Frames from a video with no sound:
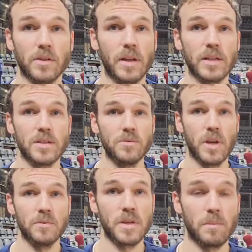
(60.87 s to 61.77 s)
The last two
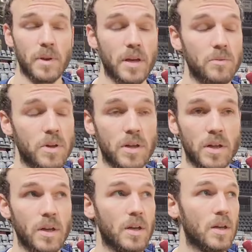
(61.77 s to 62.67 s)
games they played were
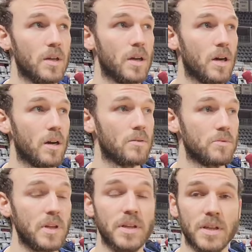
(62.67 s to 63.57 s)

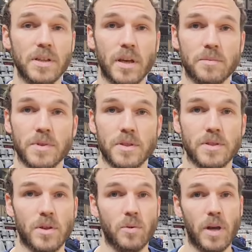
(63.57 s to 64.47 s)
really good games.
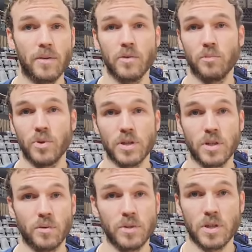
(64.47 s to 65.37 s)
So we have no
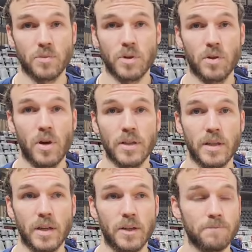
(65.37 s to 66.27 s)
pressure. We just want to go out
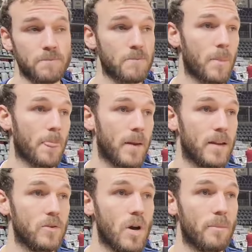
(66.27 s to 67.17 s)
there
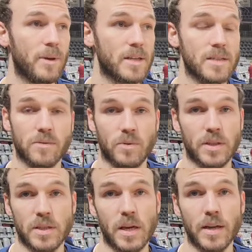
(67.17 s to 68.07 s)
and do our best. We'll
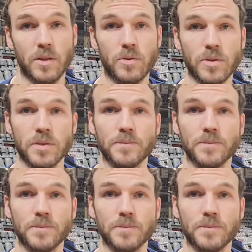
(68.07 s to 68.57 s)
see how it goes.